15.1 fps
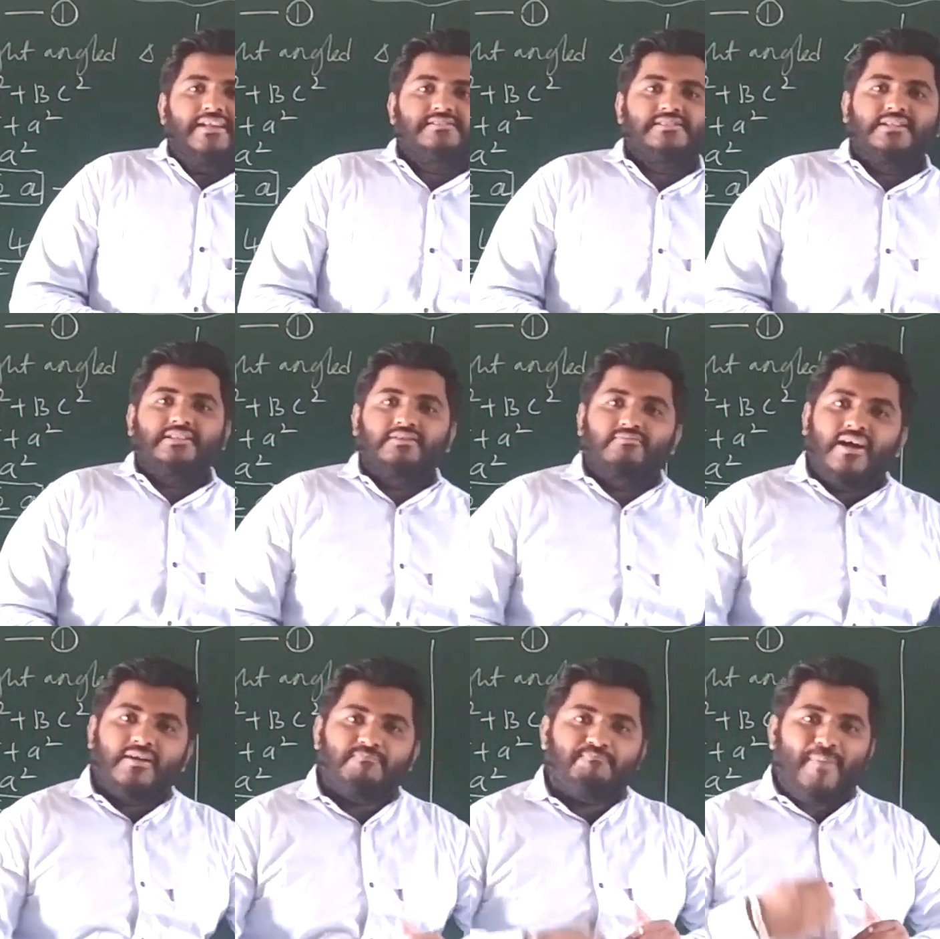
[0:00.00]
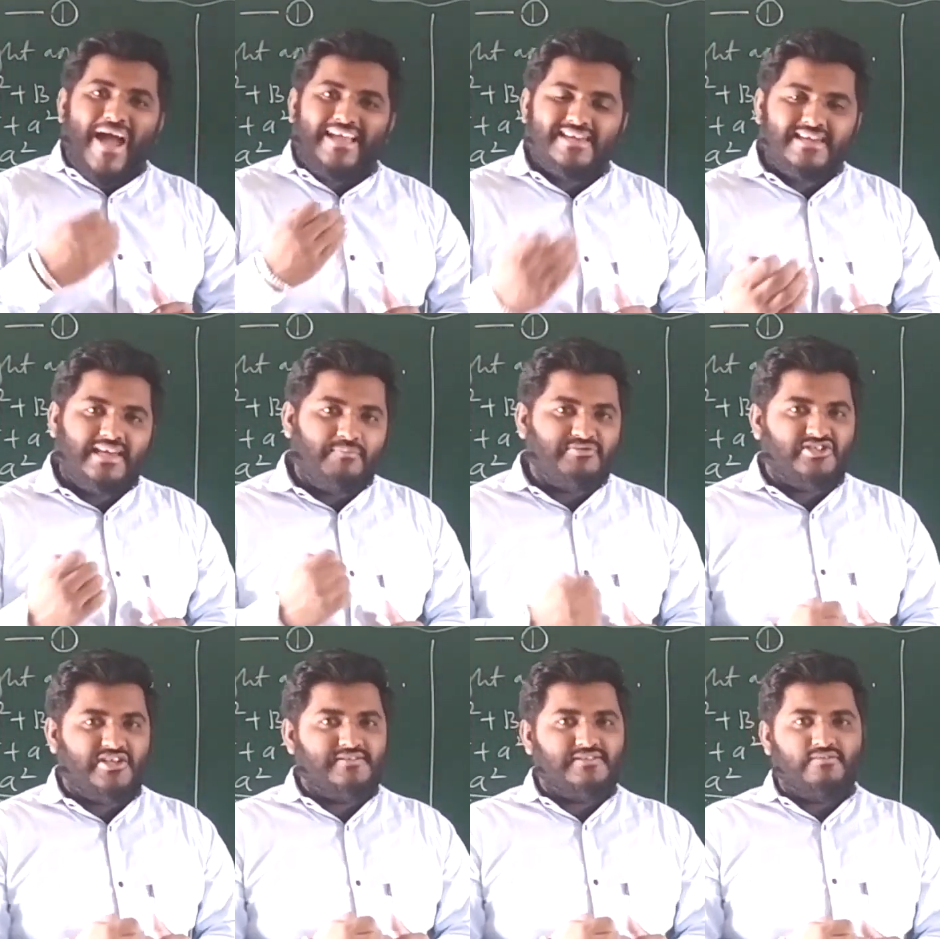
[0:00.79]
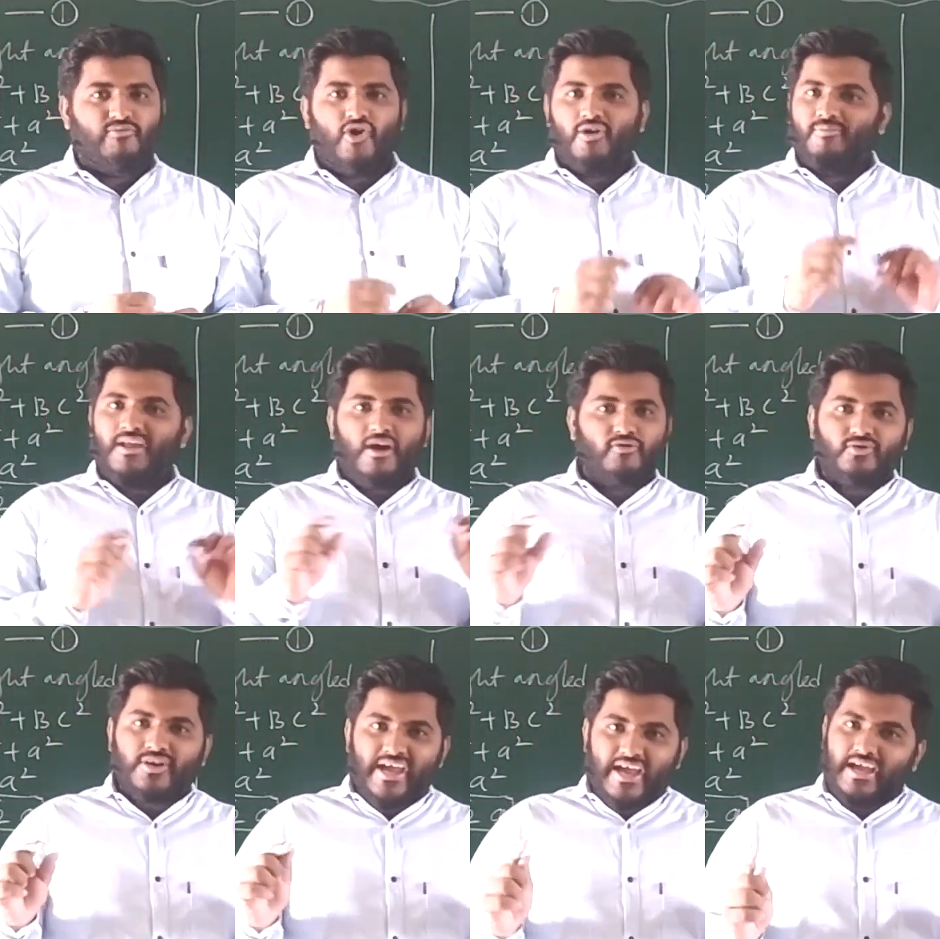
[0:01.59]
That is nothing but packing efficiency formula
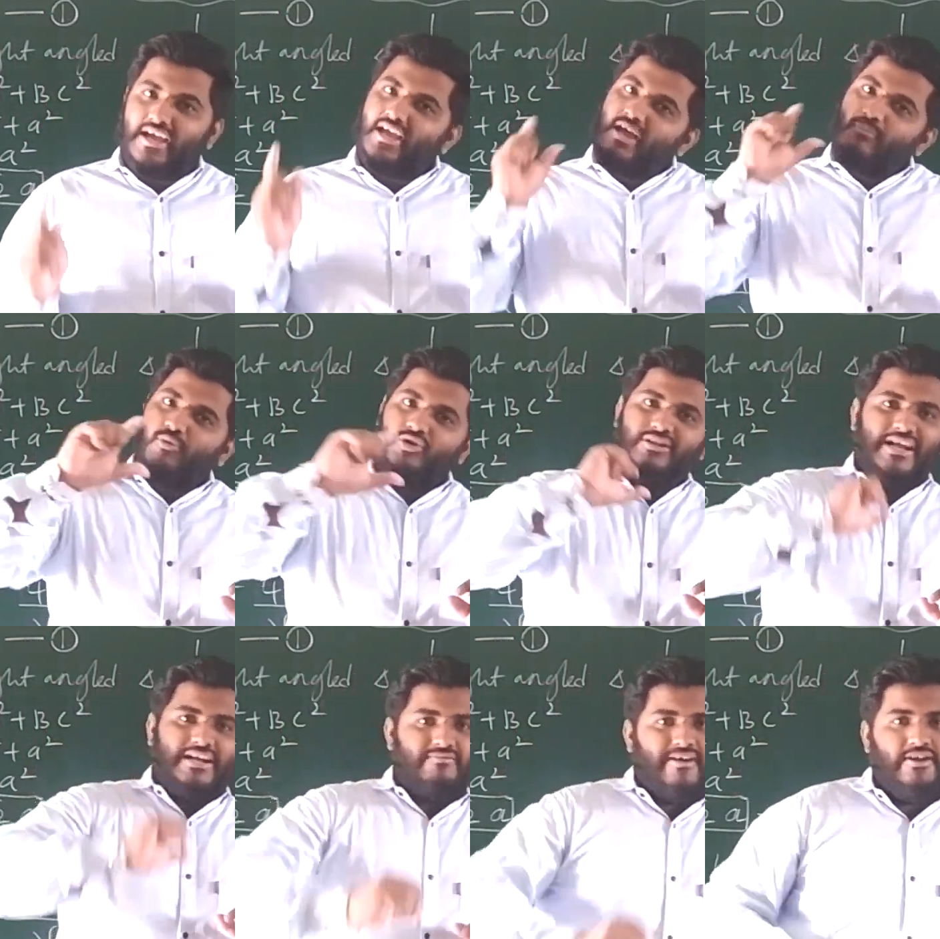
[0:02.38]
you have to take. Put that